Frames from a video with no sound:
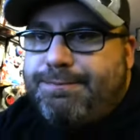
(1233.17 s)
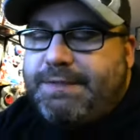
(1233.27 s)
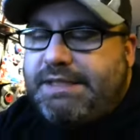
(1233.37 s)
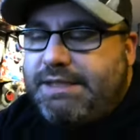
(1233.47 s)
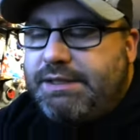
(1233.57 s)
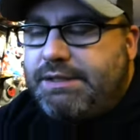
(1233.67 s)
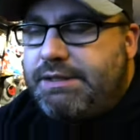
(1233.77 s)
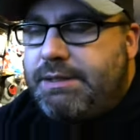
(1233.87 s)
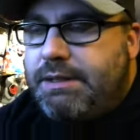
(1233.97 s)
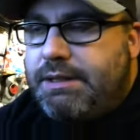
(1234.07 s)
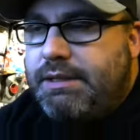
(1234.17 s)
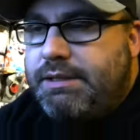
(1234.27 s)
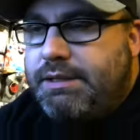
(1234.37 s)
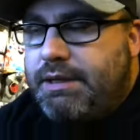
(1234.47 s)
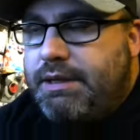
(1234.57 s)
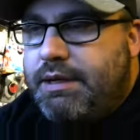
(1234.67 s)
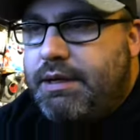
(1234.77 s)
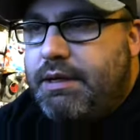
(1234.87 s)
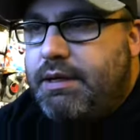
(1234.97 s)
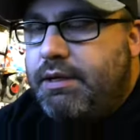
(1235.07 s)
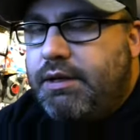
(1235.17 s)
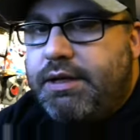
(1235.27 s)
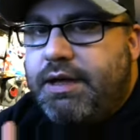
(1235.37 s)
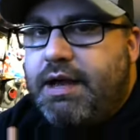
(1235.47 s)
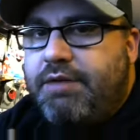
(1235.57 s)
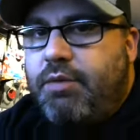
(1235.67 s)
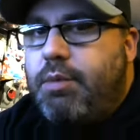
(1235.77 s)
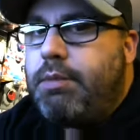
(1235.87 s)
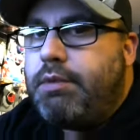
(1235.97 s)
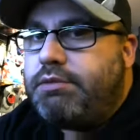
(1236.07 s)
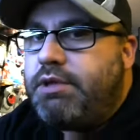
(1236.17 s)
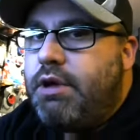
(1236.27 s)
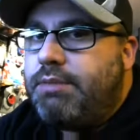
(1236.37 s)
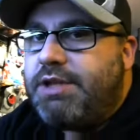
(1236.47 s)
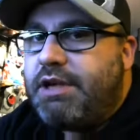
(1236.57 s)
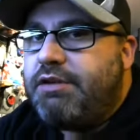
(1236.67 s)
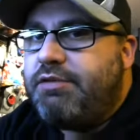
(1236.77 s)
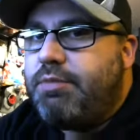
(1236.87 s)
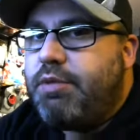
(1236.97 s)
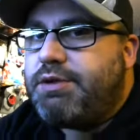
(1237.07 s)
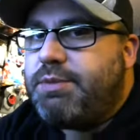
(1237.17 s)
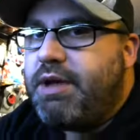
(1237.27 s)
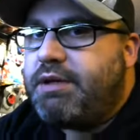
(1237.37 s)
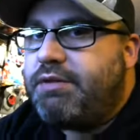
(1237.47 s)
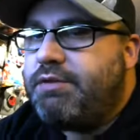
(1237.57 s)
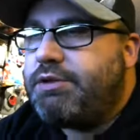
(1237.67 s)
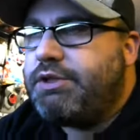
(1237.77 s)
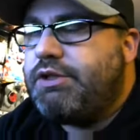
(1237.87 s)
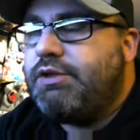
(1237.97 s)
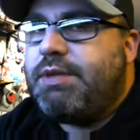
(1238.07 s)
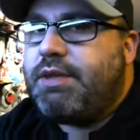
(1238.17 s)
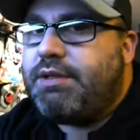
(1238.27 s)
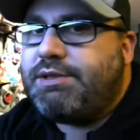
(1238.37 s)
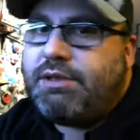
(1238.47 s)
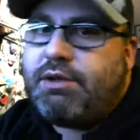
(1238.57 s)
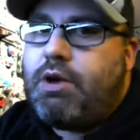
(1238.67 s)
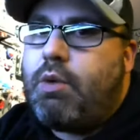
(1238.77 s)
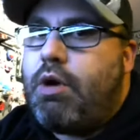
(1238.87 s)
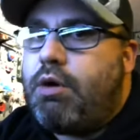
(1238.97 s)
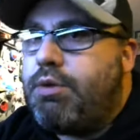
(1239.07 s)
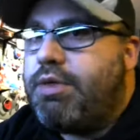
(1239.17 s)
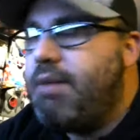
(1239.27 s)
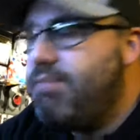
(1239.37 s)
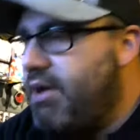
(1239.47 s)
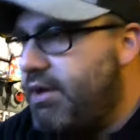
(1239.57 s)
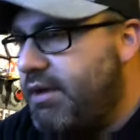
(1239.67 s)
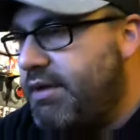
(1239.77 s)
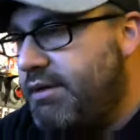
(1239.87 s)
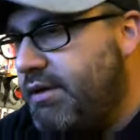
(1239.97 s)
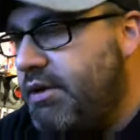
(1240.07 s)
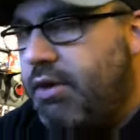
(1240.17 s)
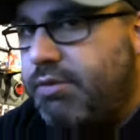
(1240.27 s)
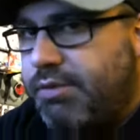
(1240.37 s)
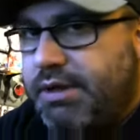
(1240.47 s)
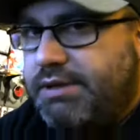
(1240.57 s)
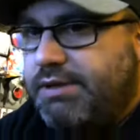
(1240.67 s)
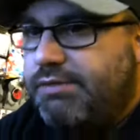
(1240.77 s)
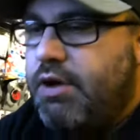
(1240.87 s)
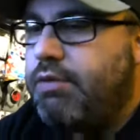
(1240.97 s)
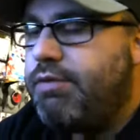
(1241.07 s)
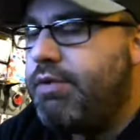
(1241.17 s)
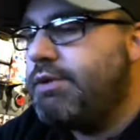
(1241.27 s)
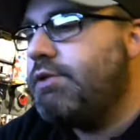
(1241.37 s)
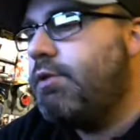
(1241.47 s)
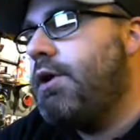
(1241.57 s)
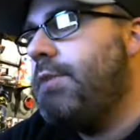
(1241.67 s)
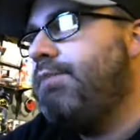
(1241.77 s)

just because looking at it from an objective perspective, there's too many things that could go wrong with that, but it is of note for the story.